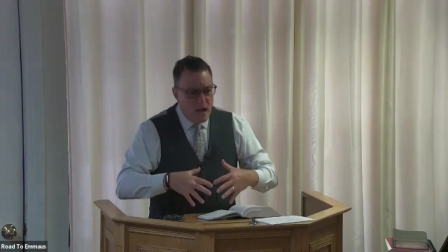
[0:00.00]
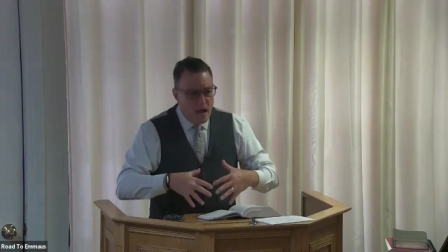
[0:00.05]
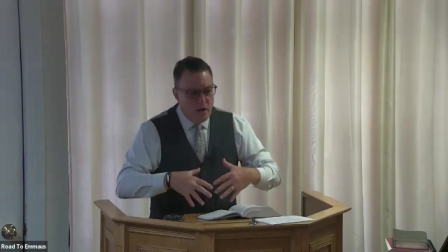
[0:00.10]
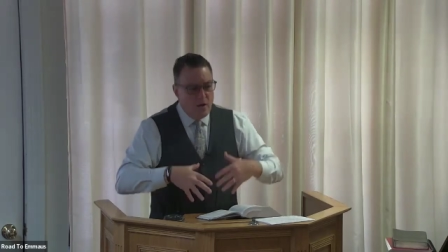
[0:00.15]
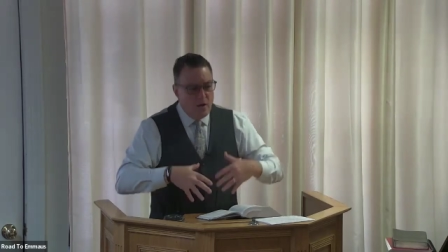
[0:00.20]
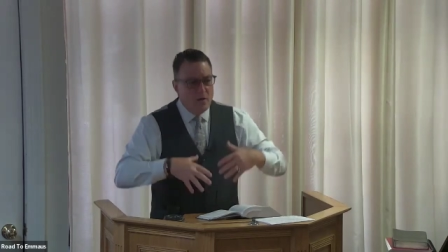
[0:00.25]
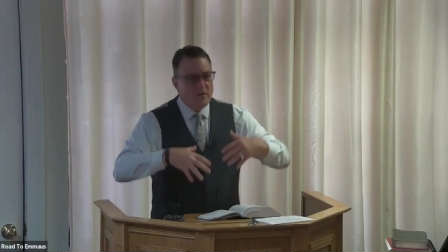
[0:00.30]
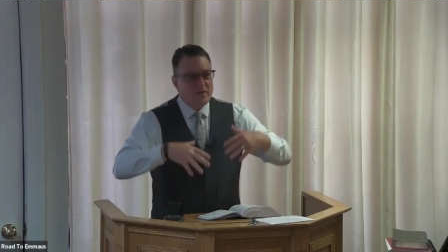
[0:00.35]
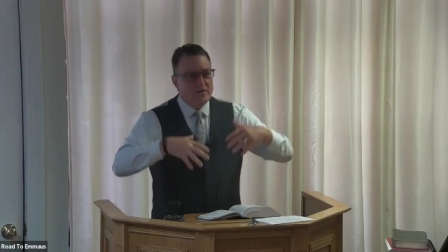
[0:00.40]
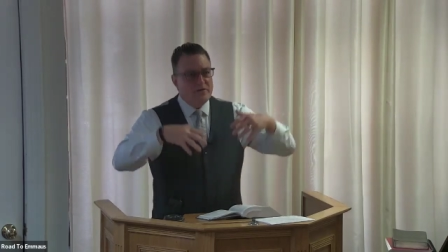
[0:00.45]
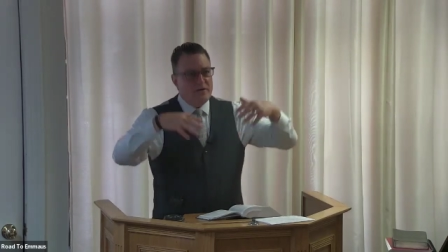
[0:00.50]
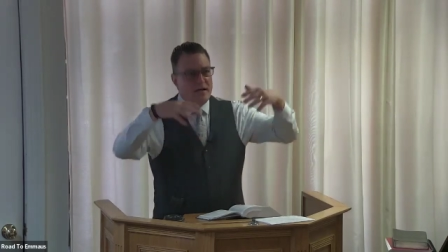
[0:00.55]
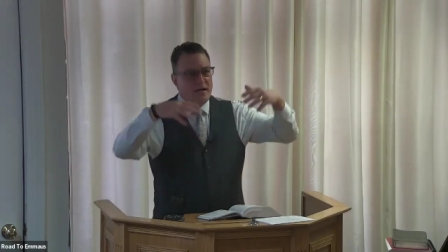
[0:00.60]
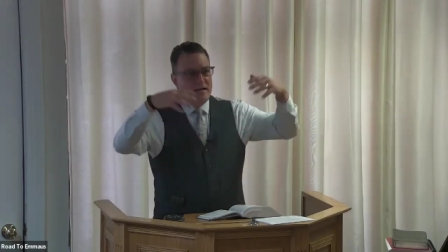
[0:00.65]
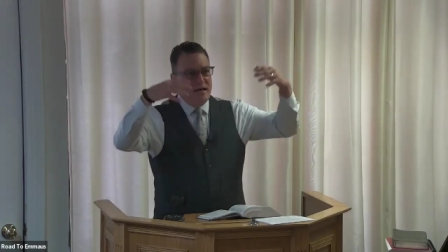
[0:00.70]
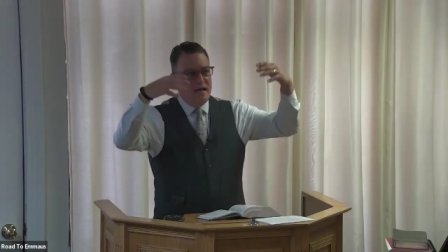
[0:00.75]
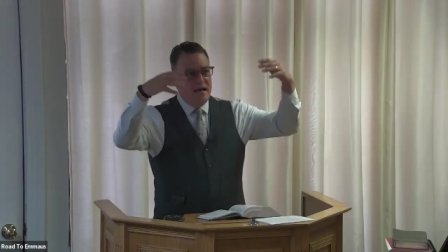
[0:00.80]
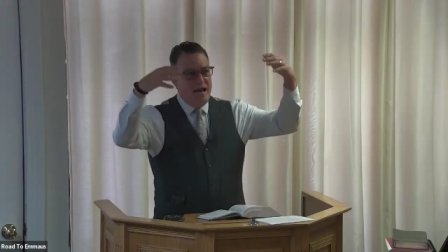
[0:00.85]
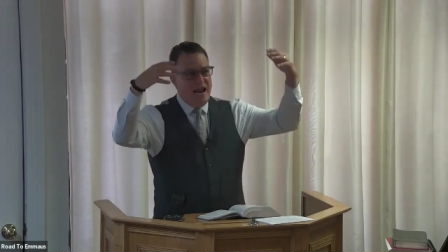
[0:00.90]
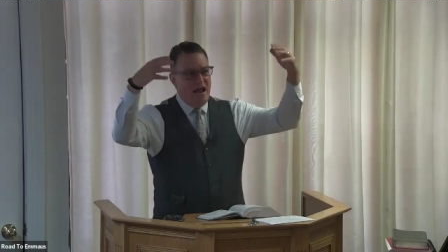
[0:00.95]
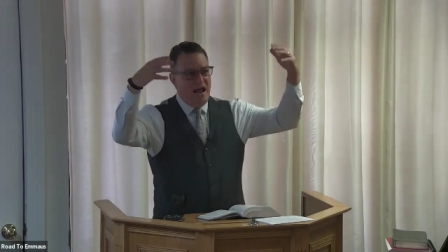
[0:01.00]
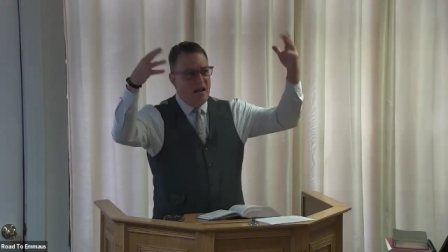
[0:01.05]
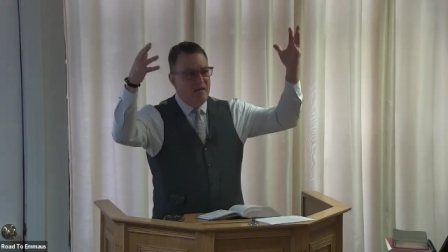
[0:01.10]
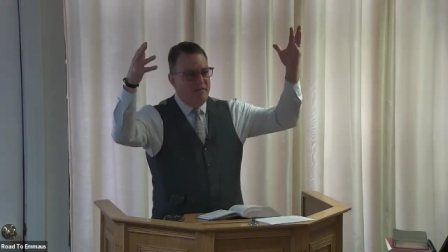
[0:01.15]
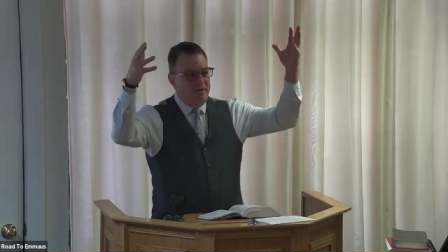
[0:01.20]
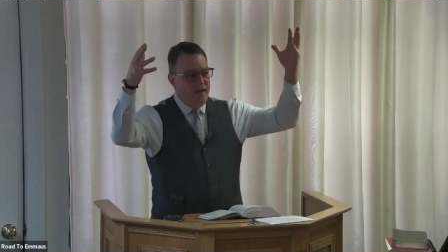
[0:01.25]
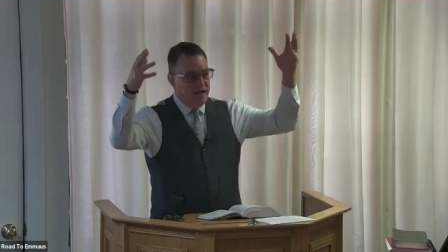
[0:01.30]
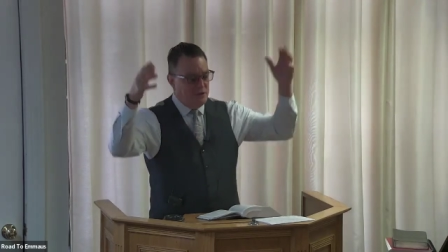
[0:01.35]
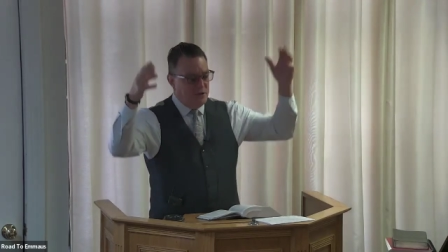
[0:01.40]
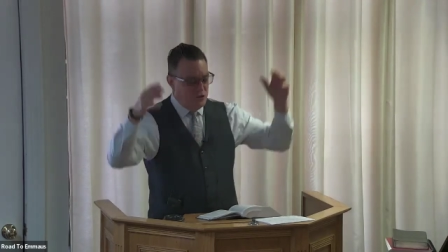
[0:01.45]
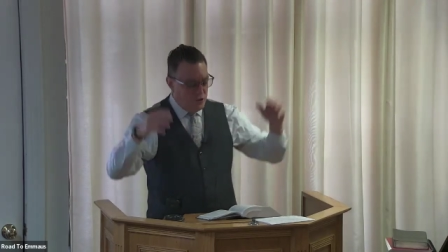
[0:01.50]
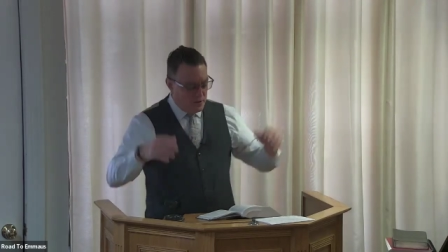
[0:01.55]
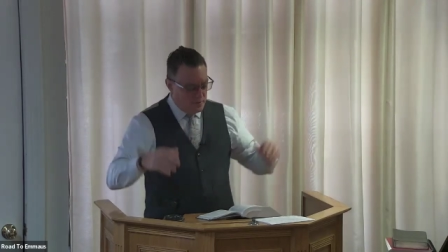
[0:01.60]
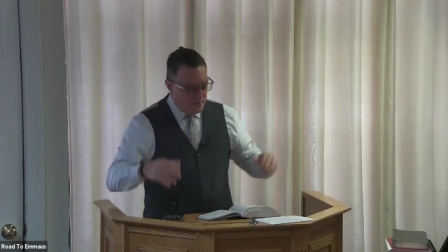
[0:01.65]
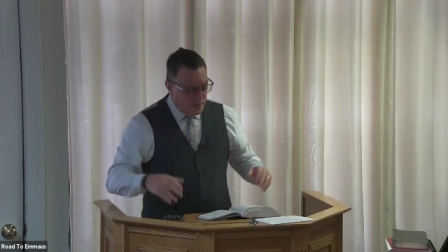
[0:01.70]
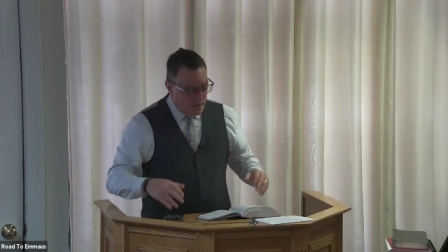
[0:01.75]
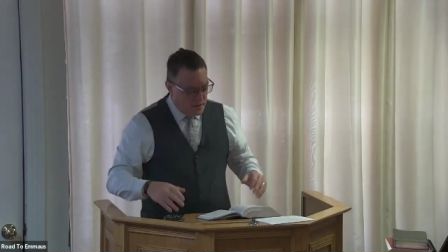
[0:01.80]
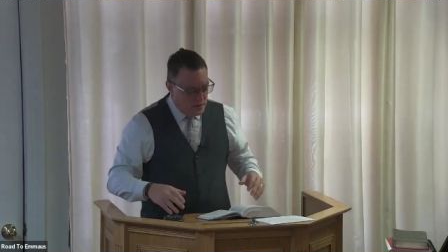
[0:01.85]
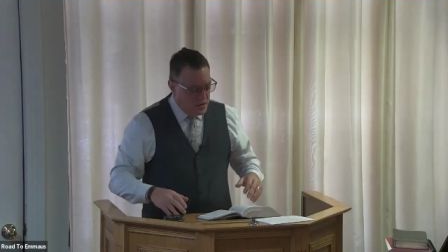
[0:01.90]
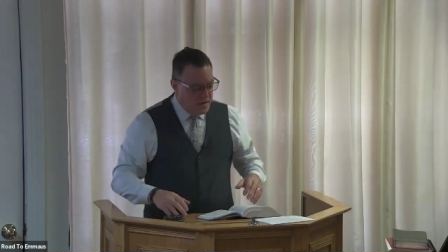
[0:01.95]
how all of a sudden it elevates you
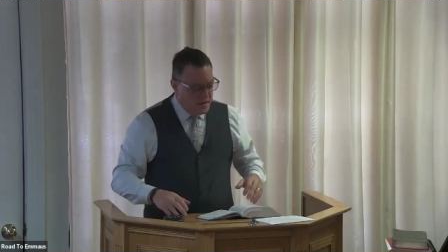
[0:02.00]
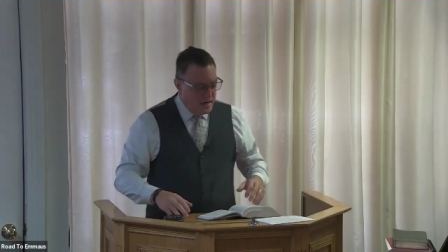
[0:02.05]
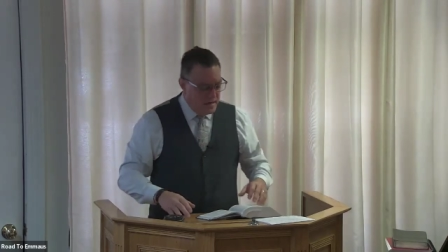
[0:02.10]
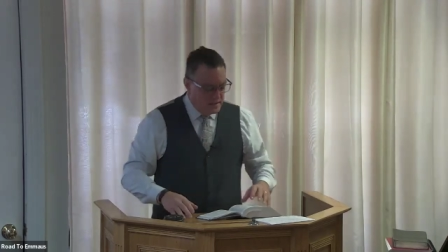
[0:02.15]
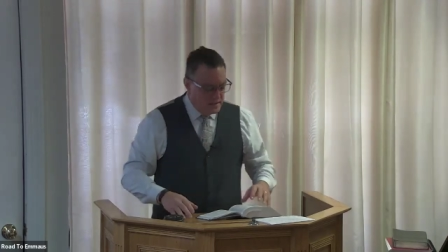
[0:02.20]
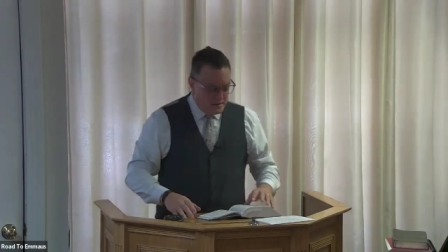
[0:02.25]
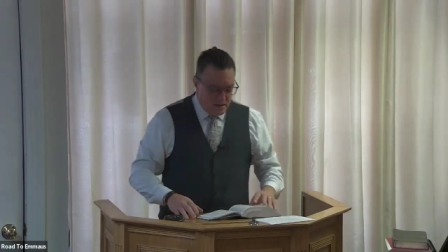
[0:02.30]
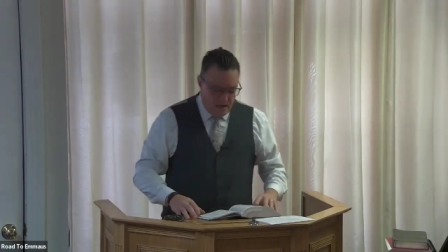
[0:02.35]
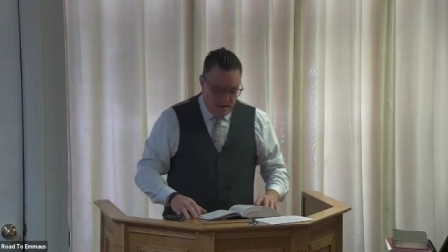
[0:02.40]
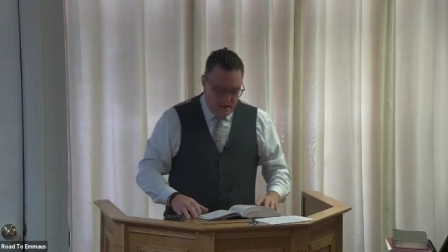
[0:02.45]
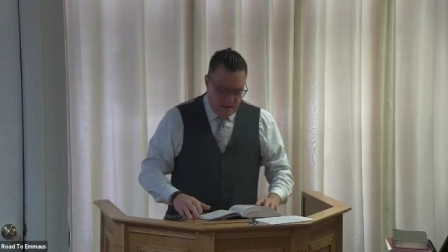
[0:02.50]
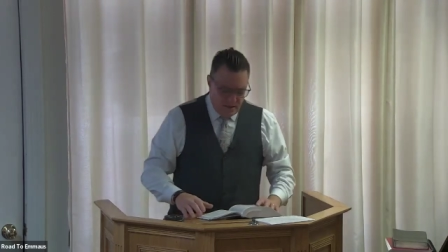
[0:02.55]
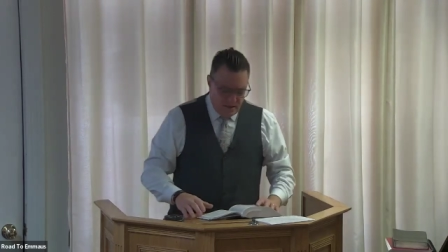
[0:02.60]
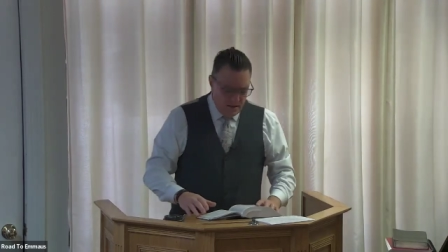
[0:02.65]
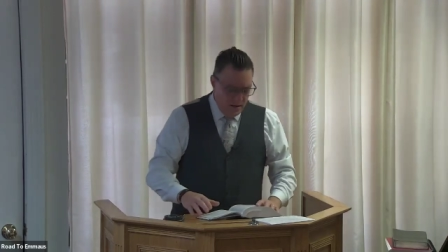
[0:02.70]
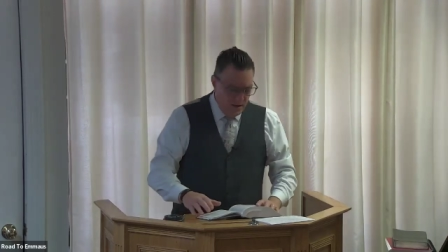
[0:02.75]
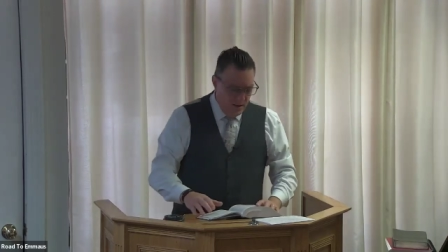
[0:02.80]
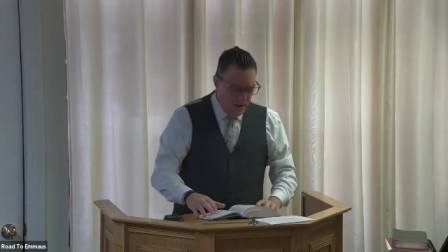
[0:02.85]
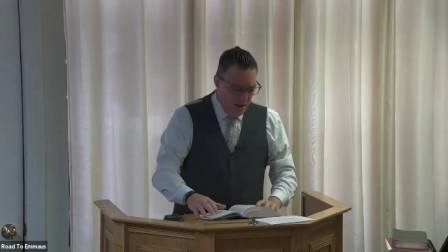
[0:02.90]
and you get excited.